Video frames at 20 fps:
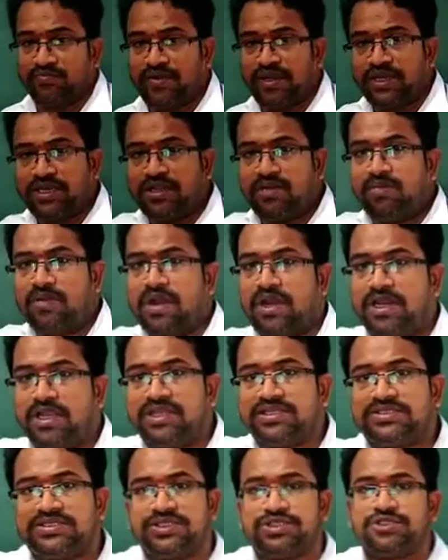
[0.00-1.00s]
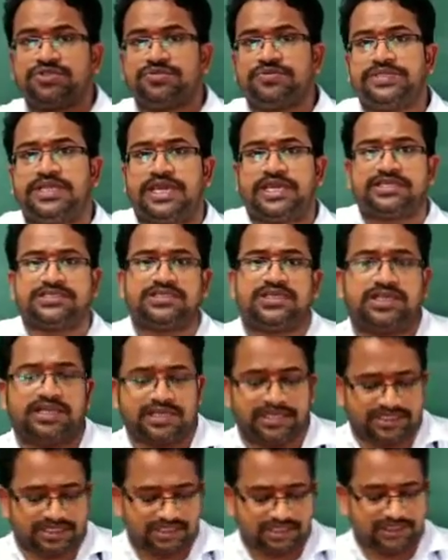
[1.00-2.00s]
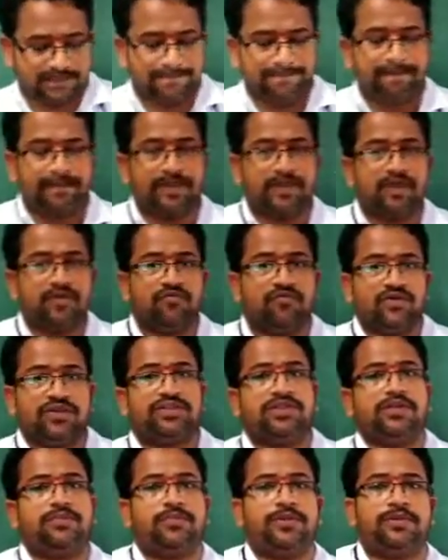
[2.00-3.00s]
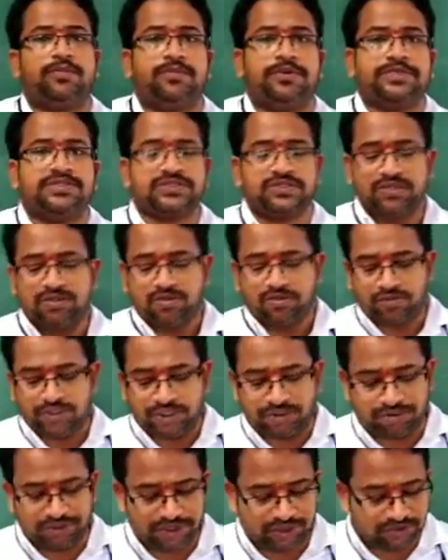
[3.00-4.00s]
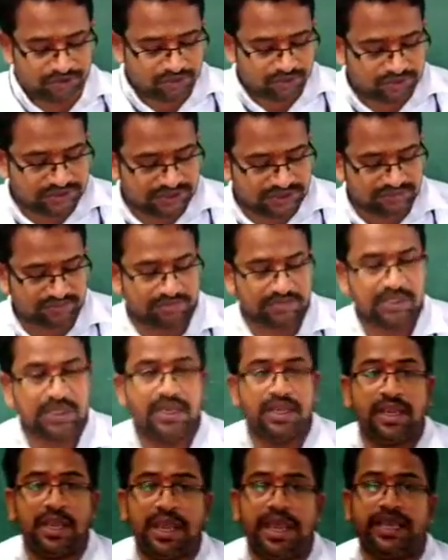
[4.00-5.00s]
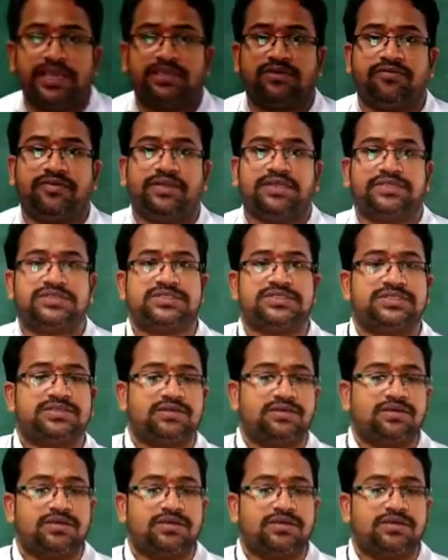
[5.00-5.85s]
When the body is said to be accelerated, for that purpose we are going to do some activities.